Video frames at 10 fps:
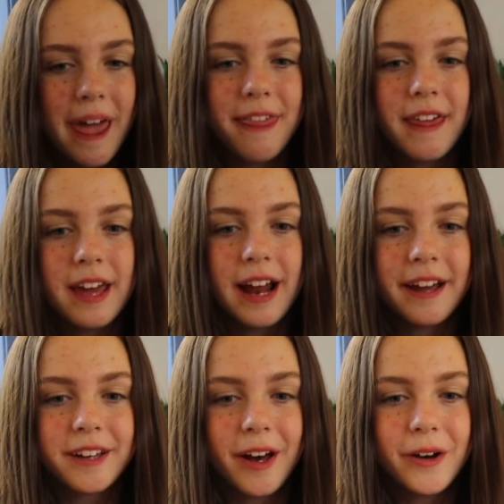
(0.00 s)
and then
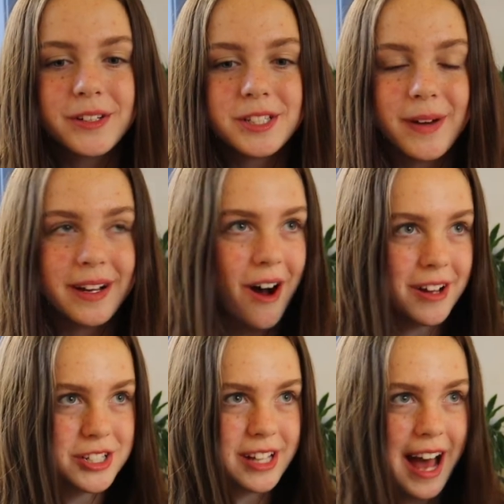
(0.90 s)
I go to my
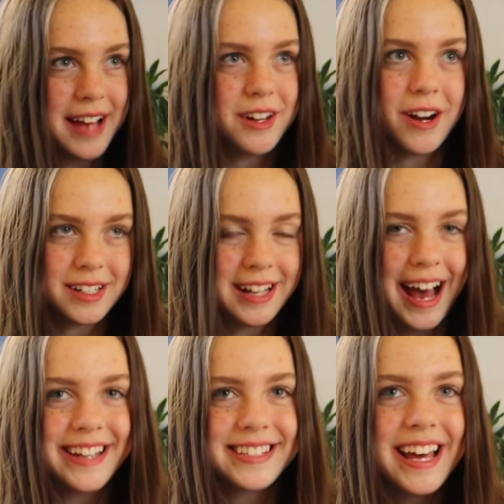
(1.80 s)
college class, art
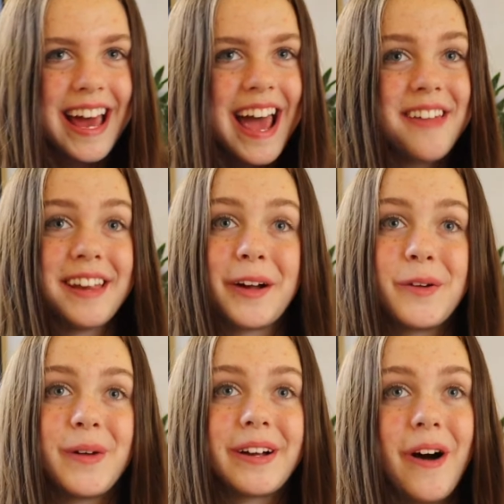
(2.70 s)
class, then I
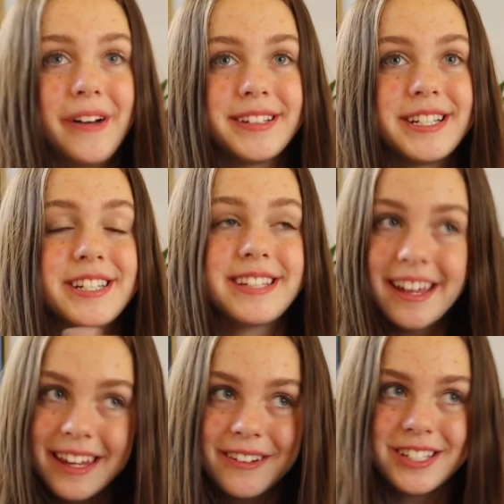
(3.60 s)
go to my college
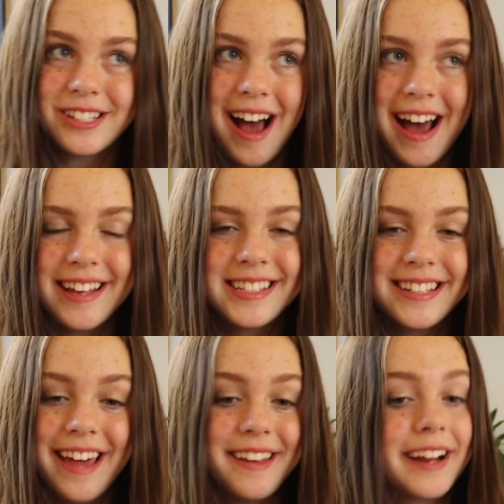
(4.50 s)
sign language
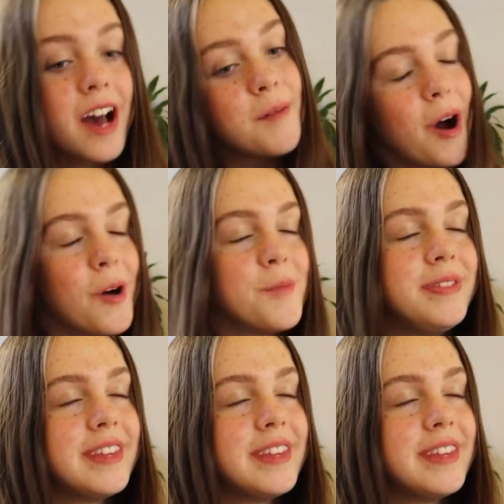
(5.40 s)
class, and then I come home